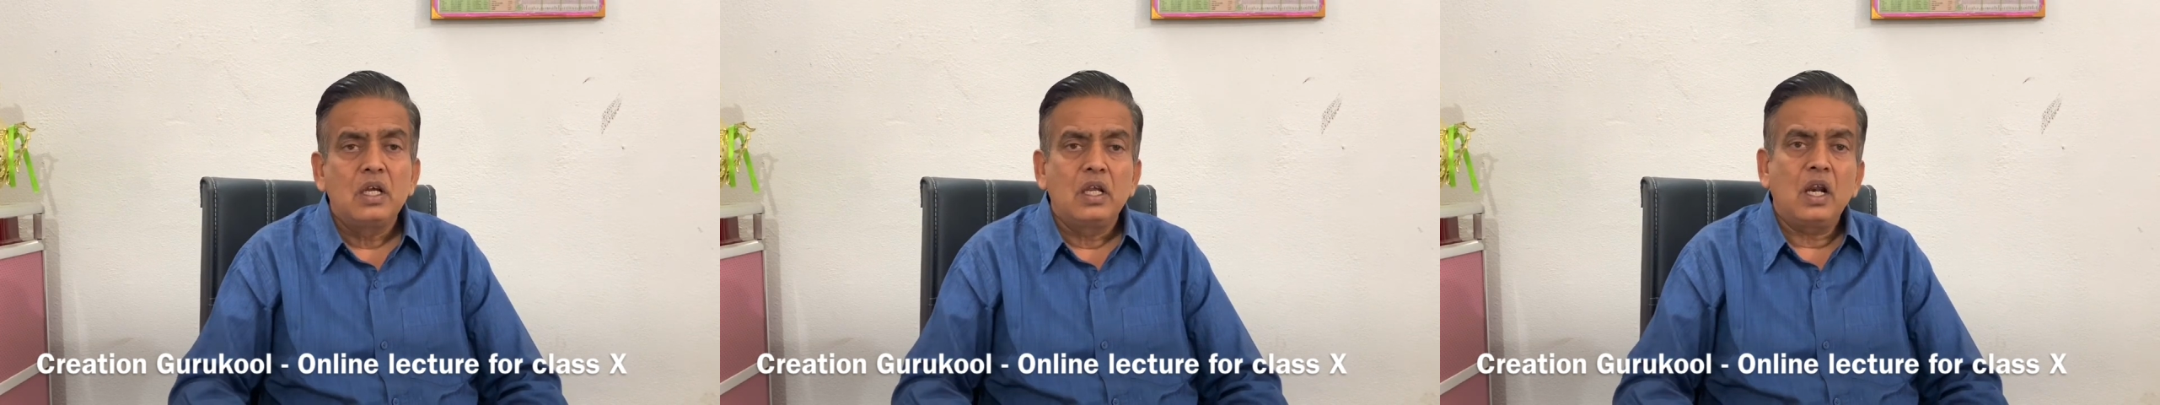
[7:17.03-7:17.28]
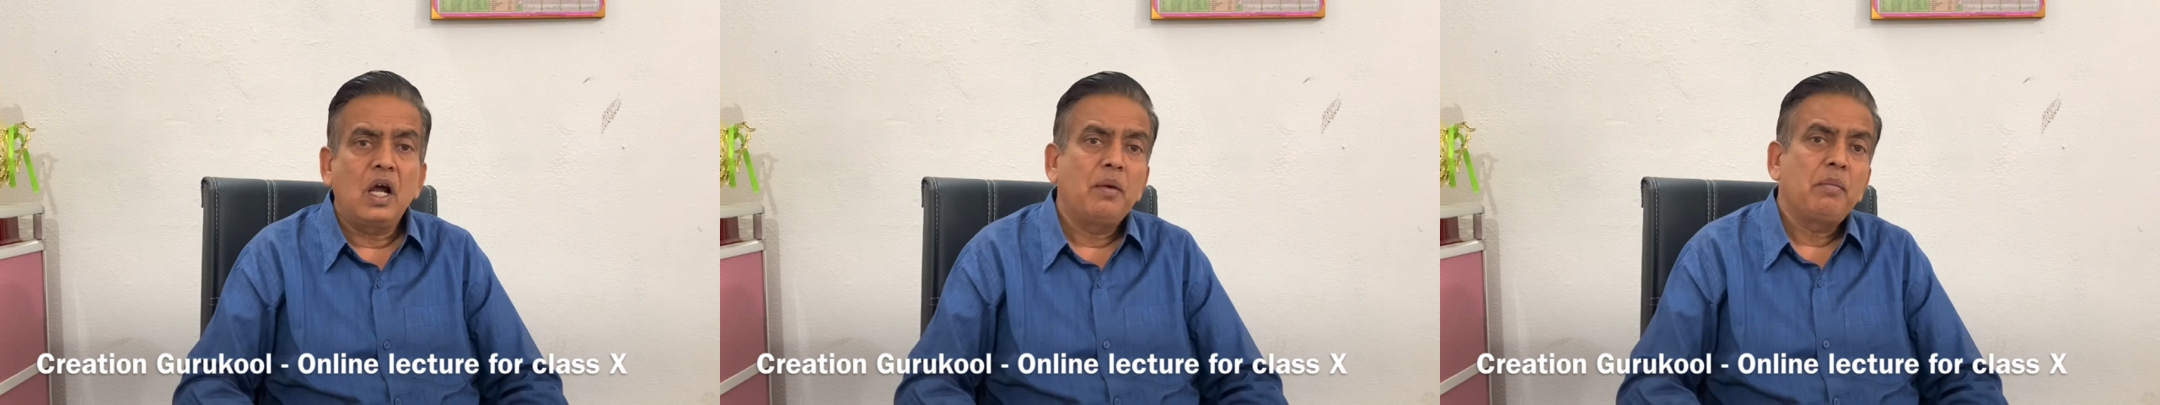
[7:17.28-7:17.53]

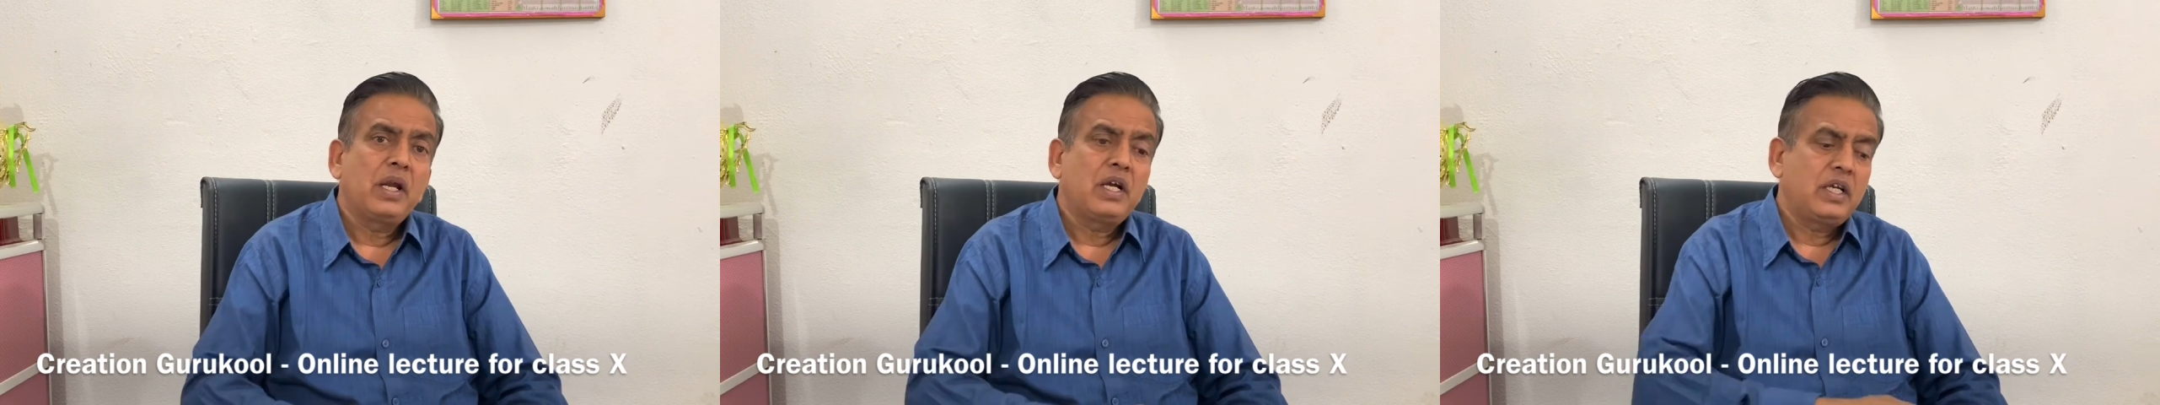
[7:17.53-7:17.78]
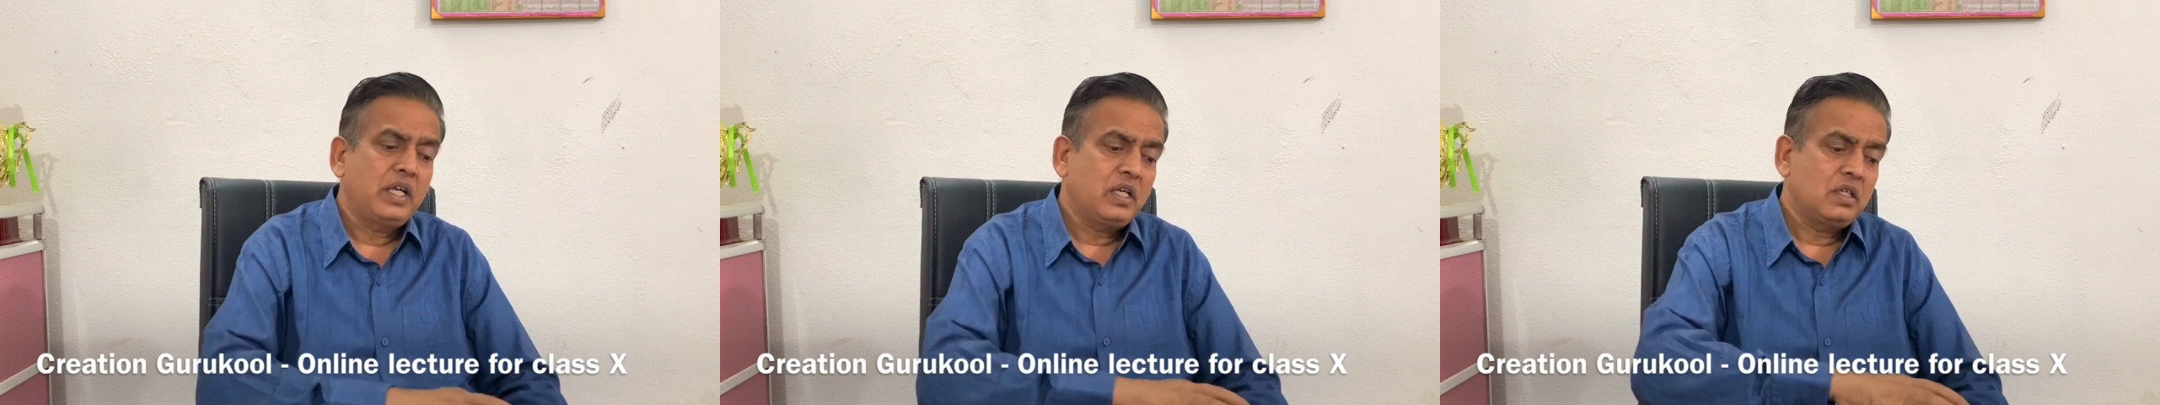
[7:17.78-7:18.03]
Ram
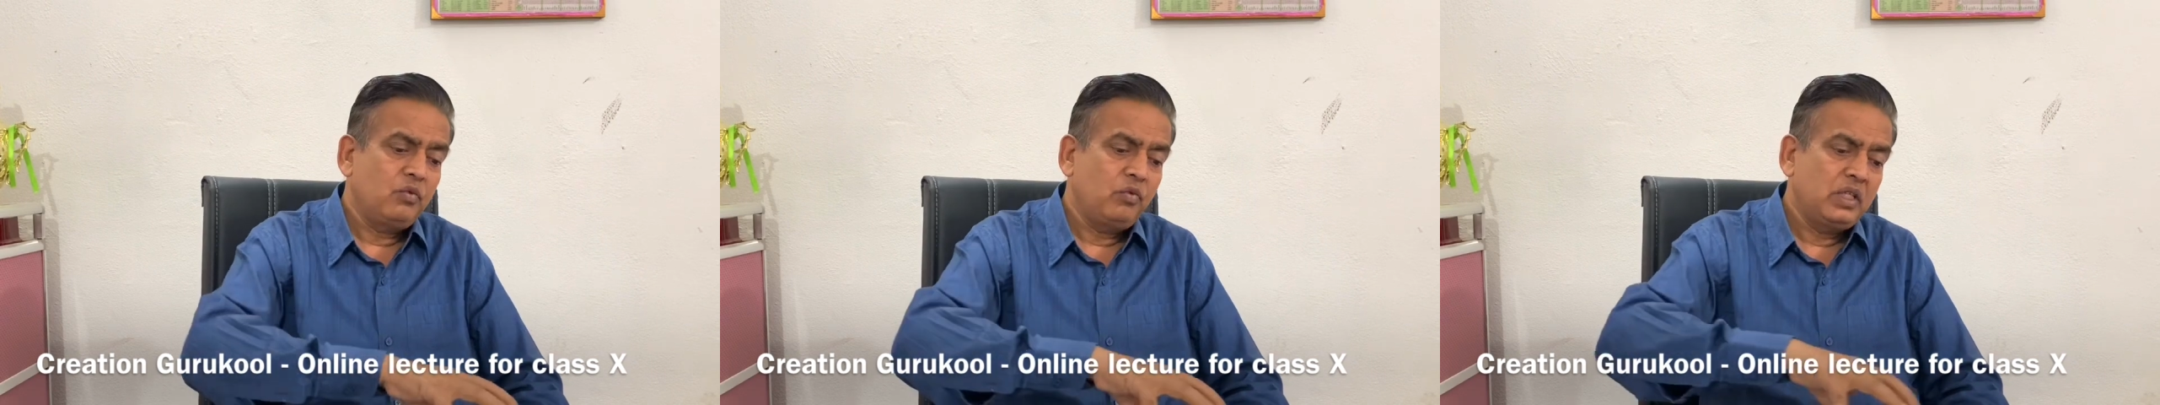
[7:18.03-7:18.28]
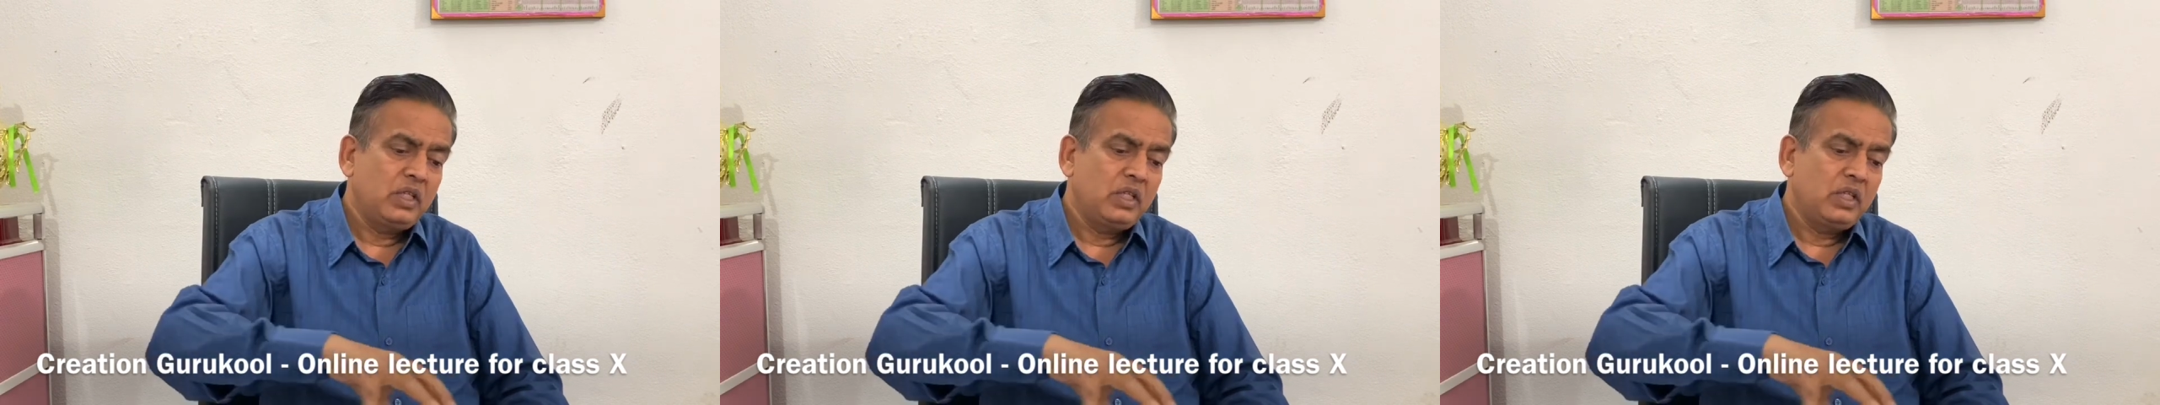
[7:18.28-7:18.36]
had taken with